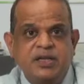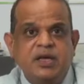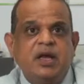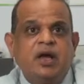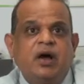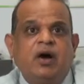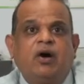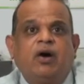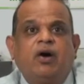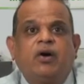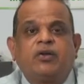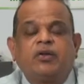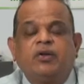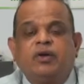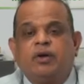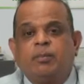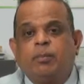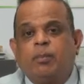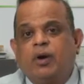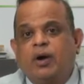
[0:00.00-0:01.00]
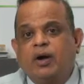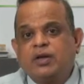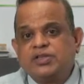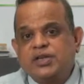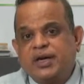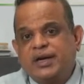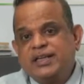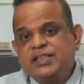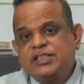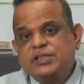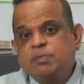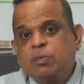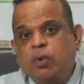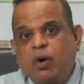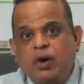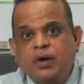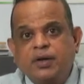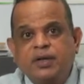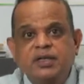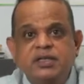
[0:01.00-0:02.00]
or your child's
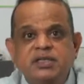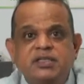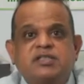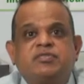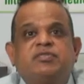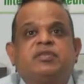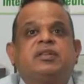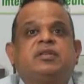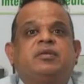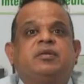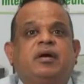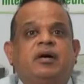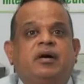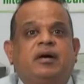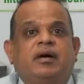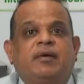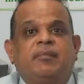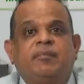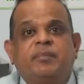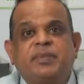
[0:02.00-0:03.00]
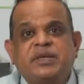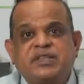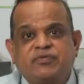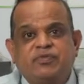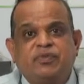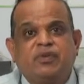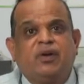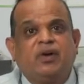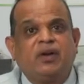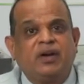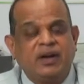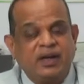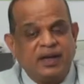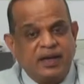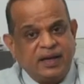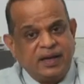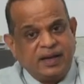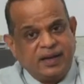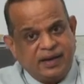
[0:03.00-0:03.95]
bottles with bisphenol A,